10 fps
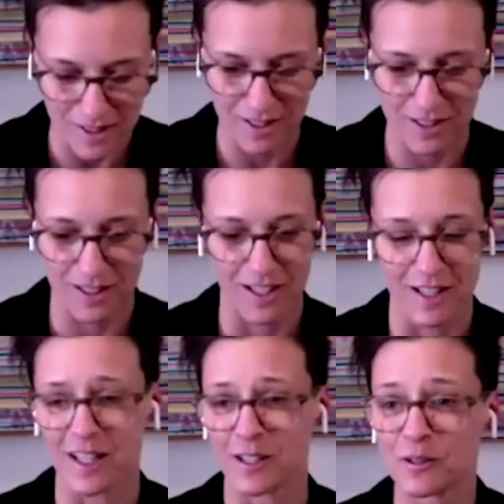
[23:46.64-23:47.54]
excited
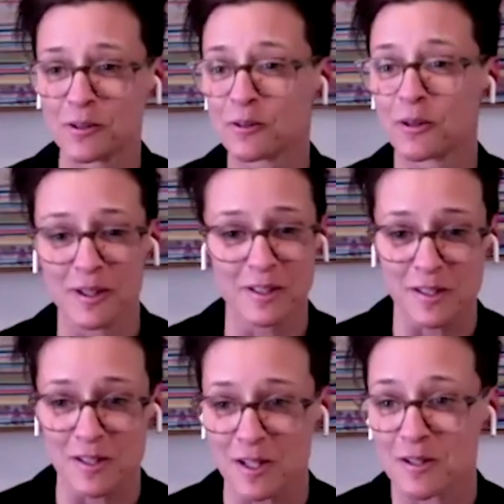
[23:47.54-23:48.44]
that you agreed
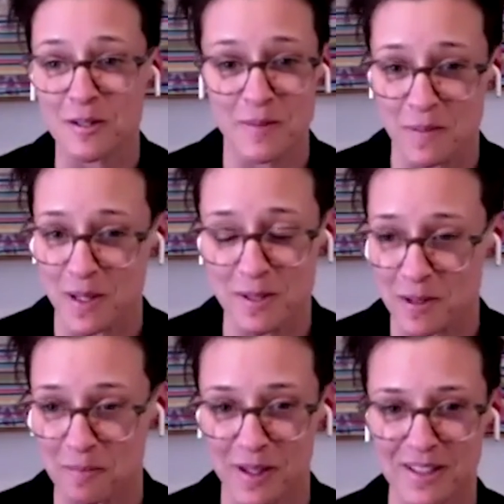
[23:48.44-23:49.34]
to share some space
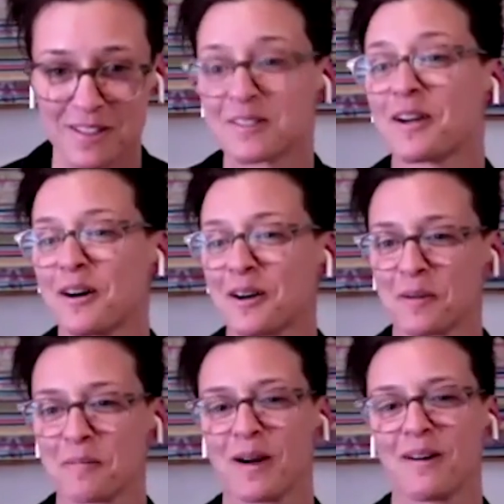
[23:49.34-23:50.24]
with me to
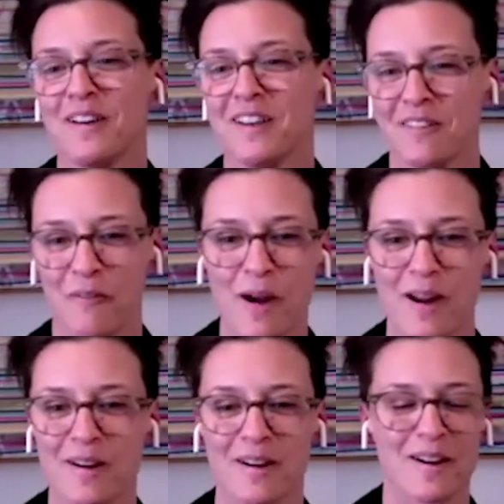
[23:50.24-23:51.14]
talk about
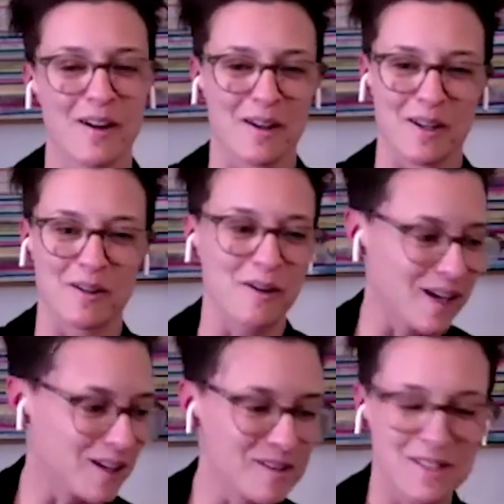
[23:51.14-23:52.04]
where,
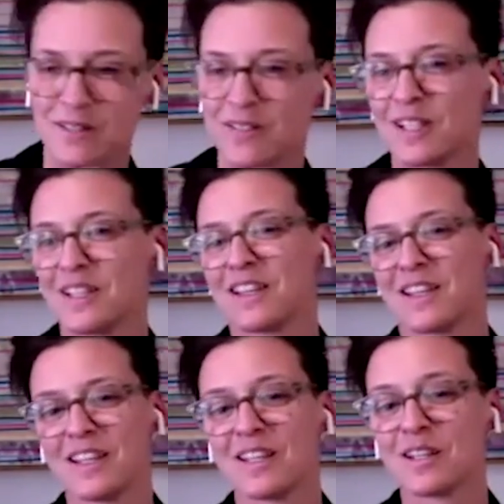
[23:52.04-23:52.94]

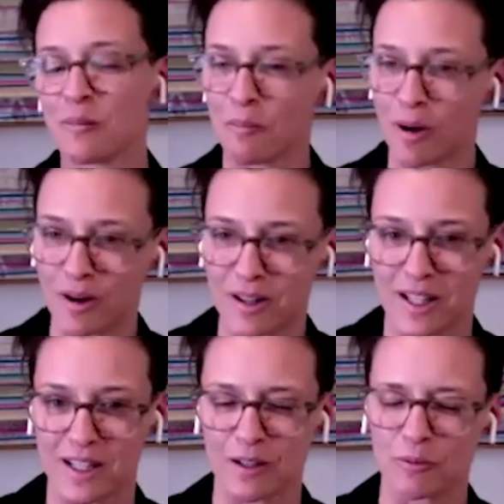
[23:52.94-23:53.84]
inclusivity in
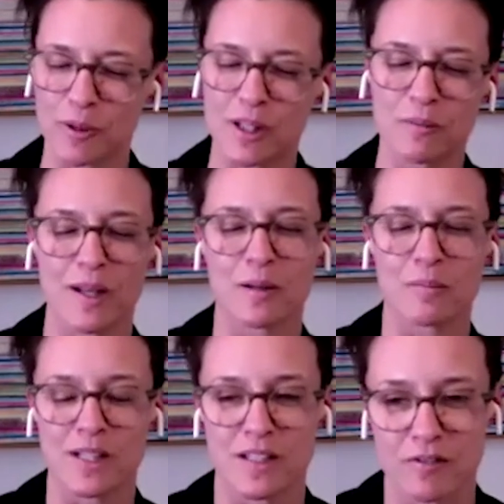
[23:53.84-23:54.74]
marketing can really make a
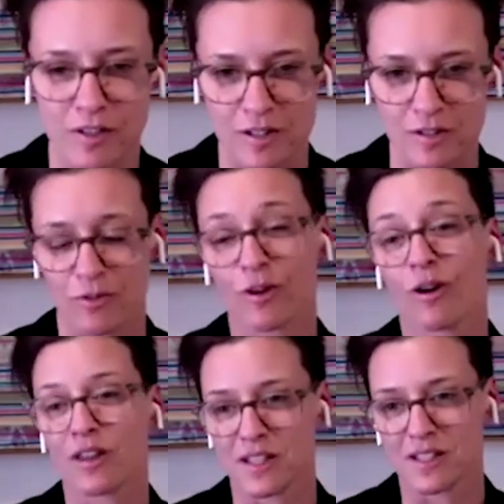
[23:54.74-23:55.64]
big difference for
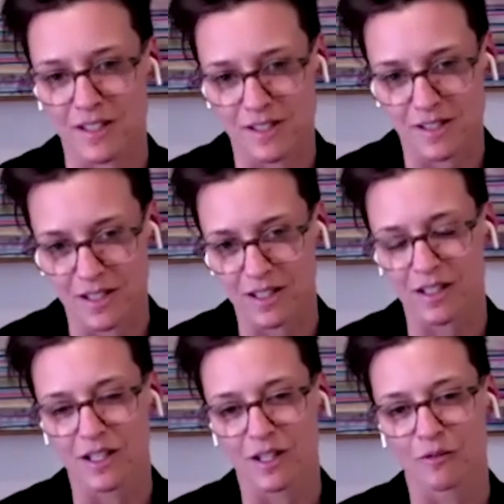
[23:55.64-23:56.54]

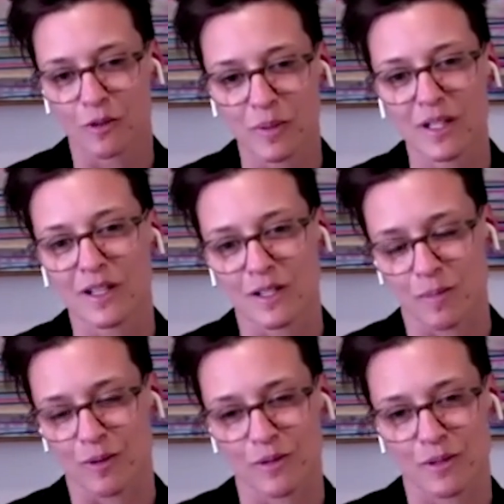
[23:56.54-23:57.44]
authenticity, for being as
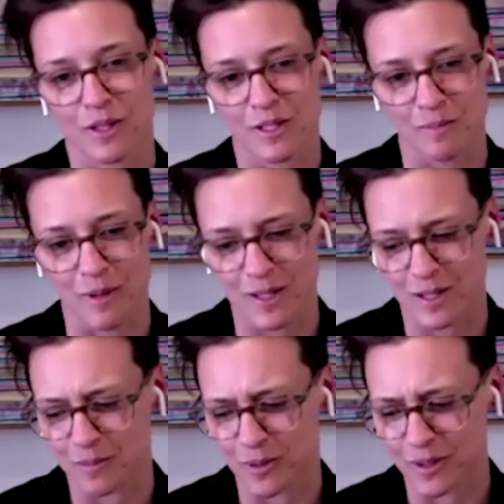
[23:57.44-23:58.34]
personal as
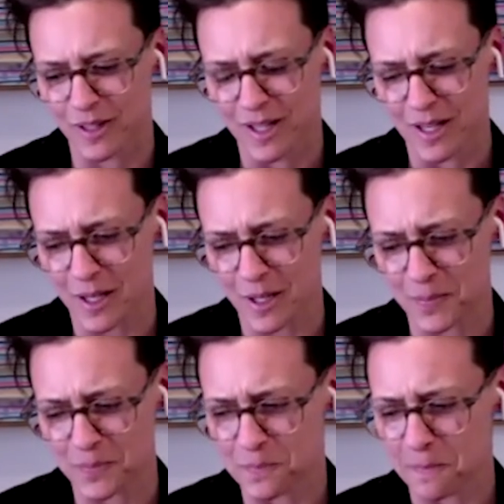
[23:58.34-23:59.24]
possible.
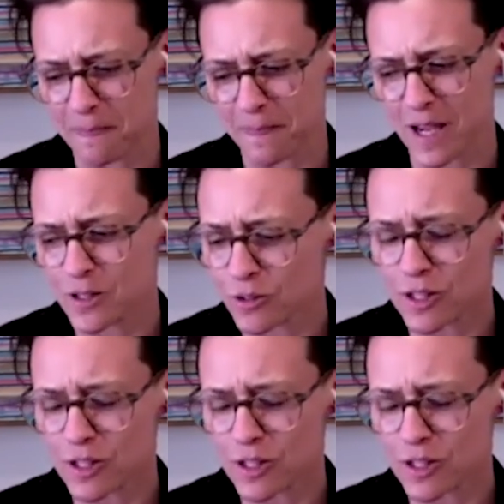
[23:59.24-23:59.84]
I